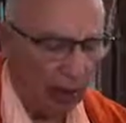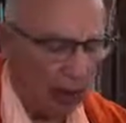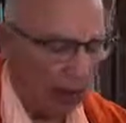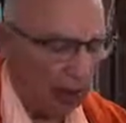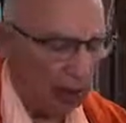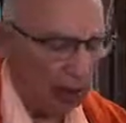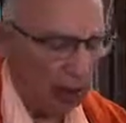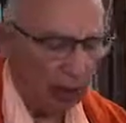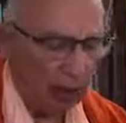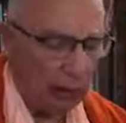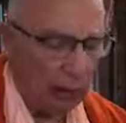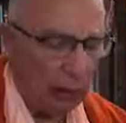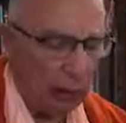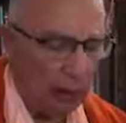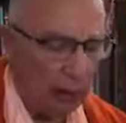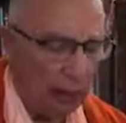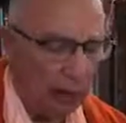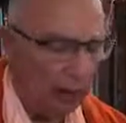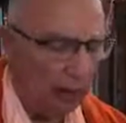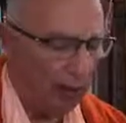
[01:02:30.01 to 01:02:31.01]
of the
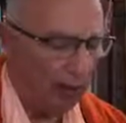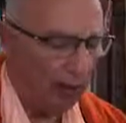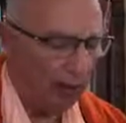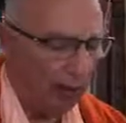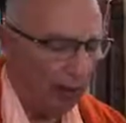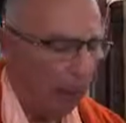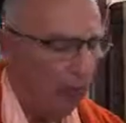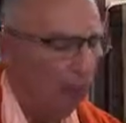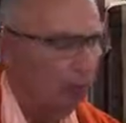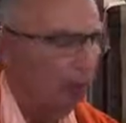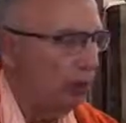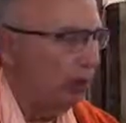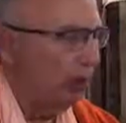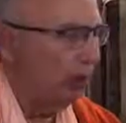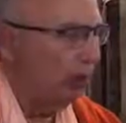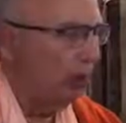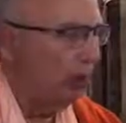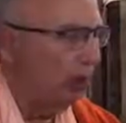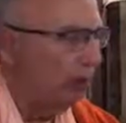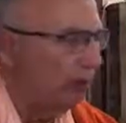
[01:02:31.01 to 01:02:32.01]
chanting of your holy
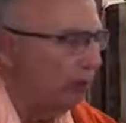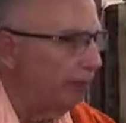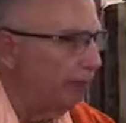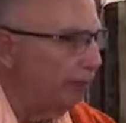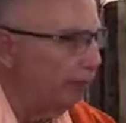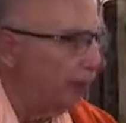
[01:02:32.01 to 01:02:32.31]
name.